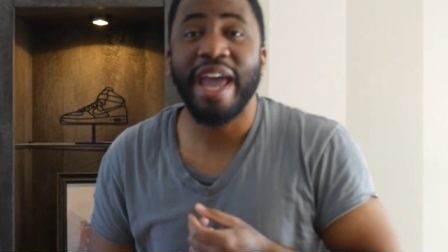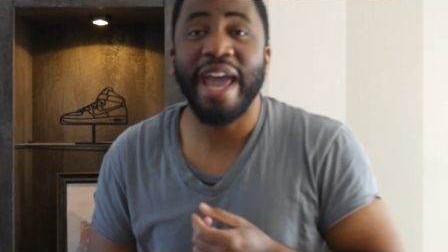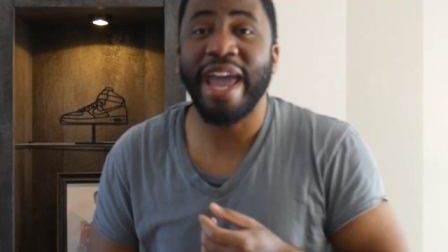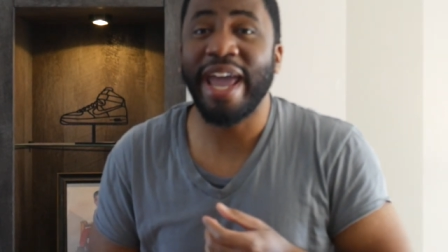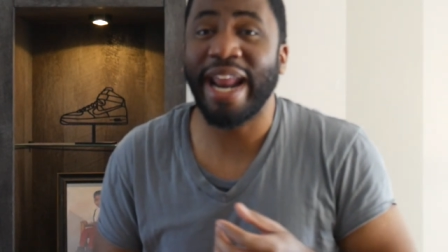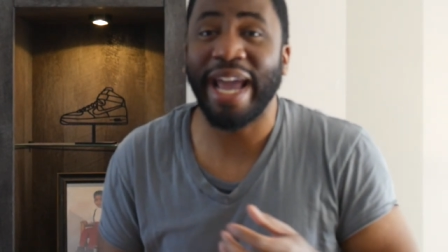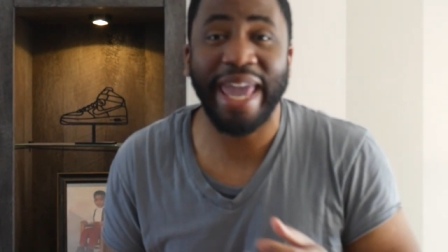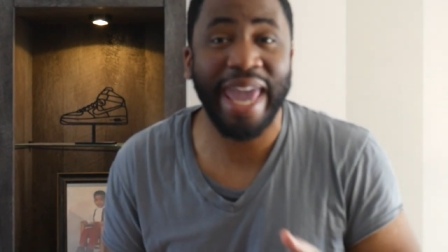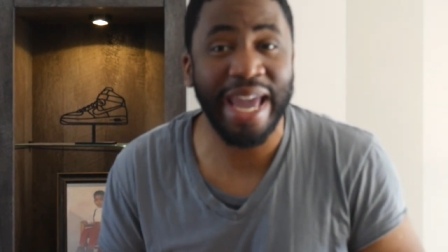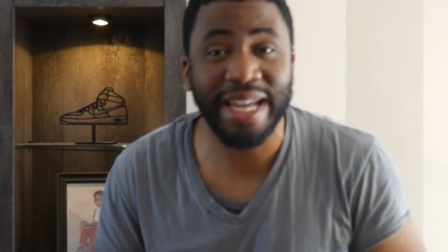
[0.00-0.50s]

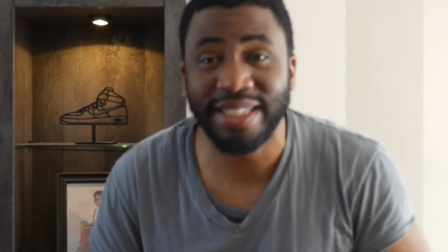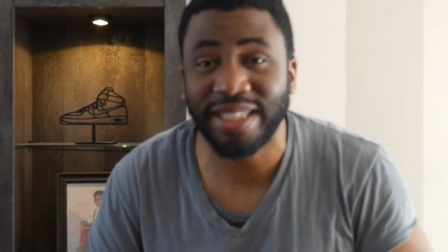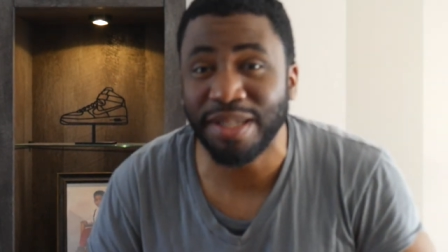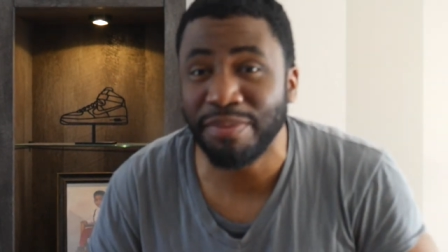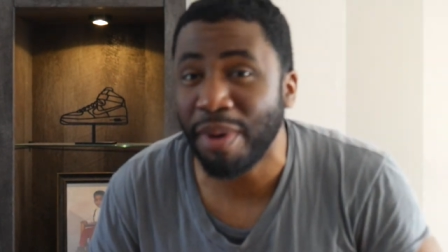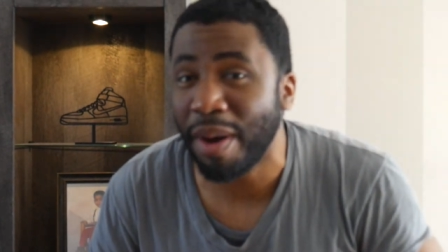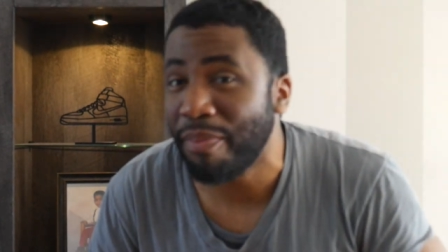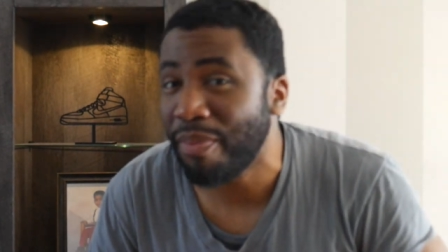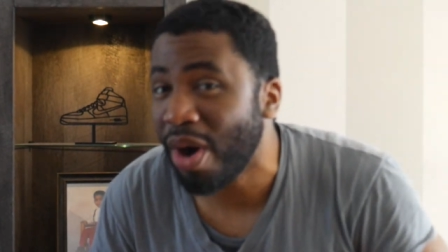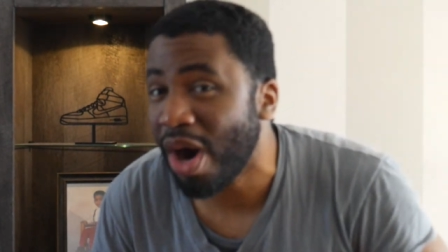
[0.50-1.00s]
and I can't see
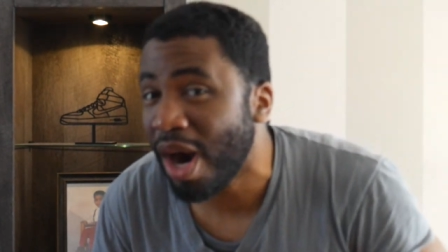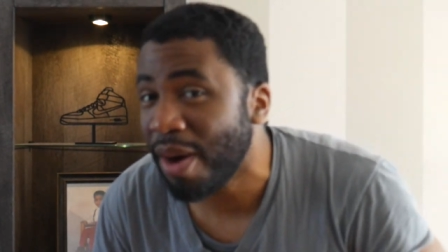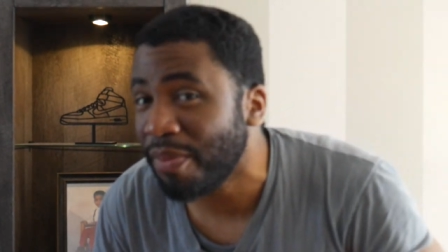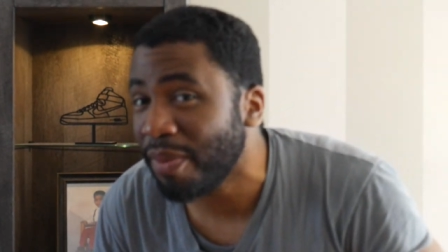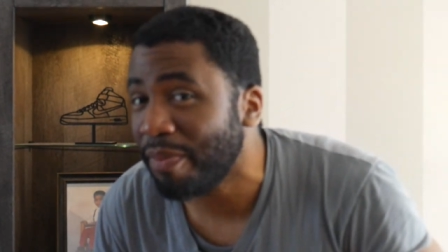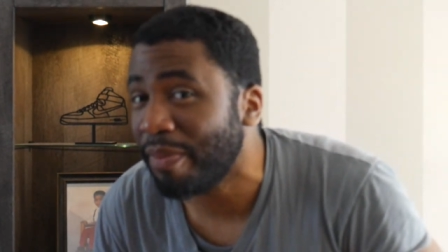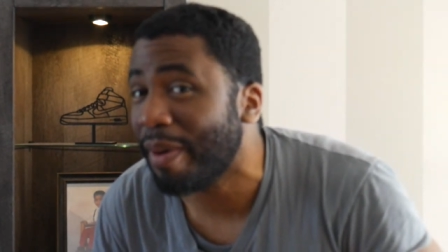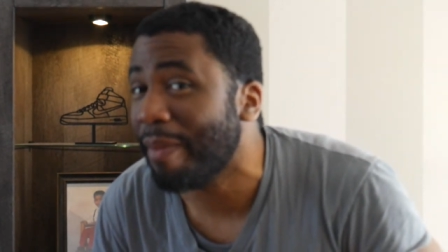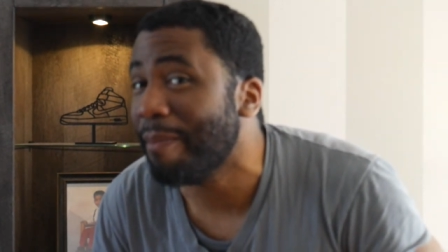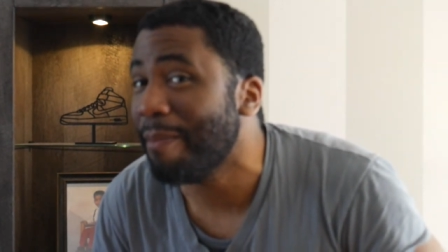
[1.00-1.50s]
my
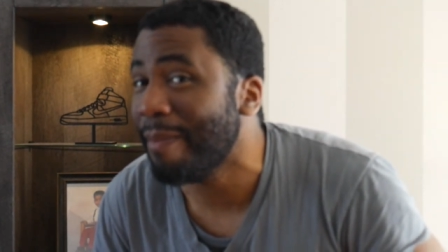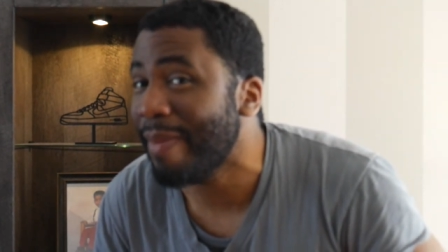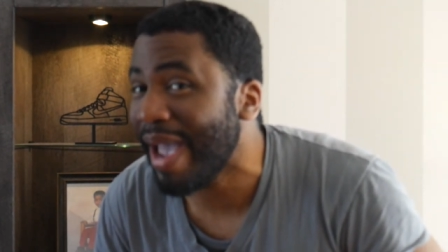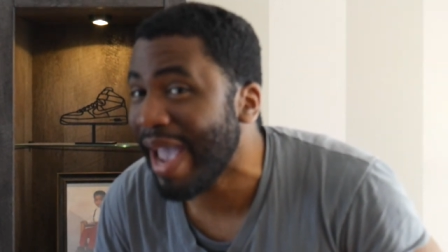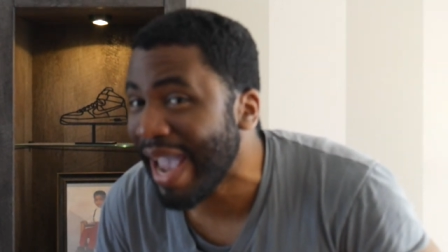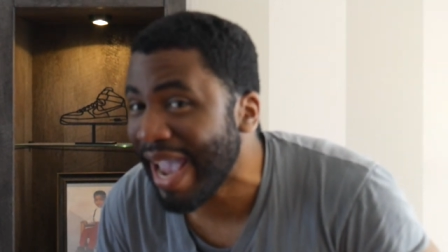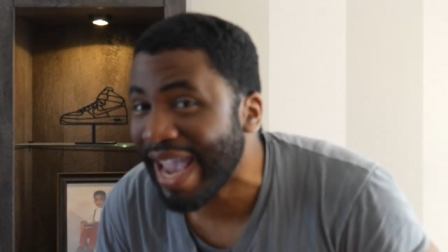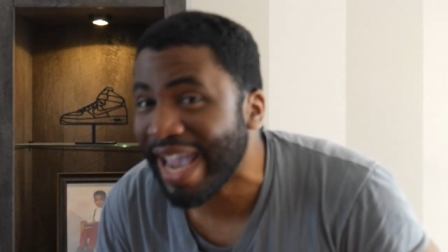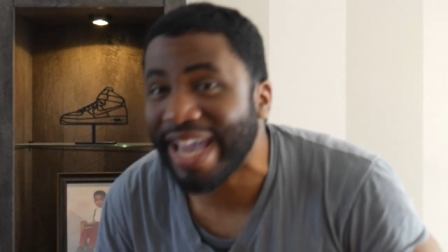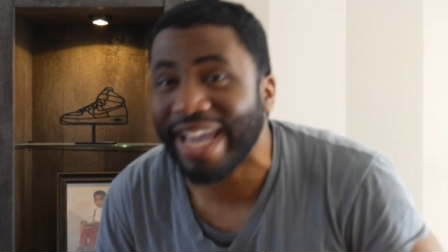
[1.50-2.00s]
barber, but
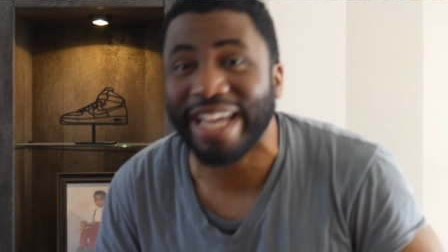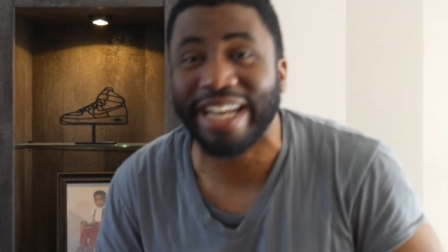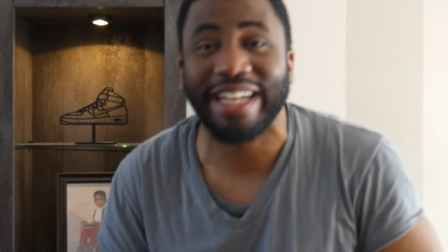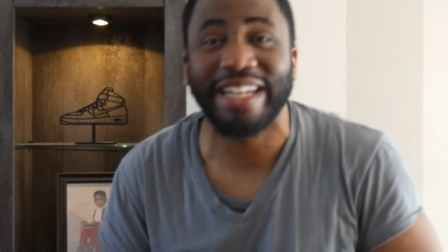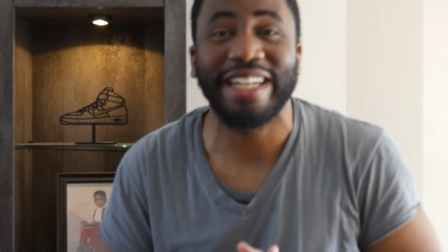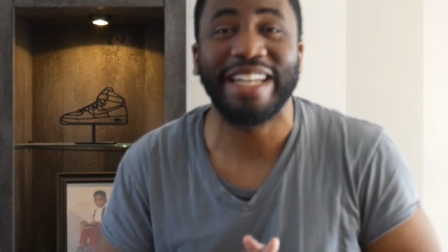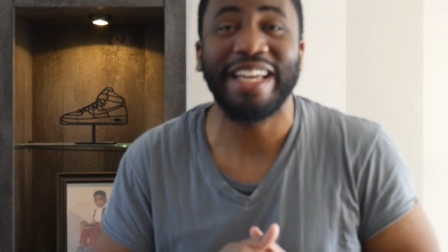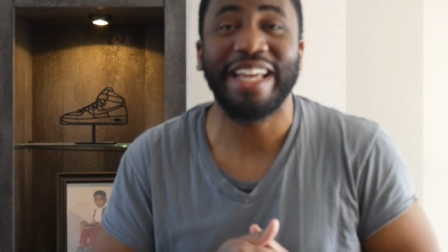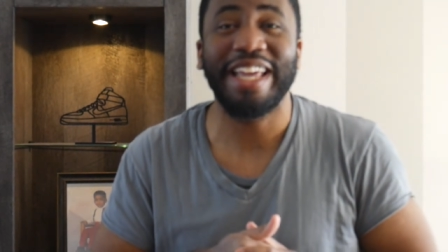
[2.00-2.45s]
man,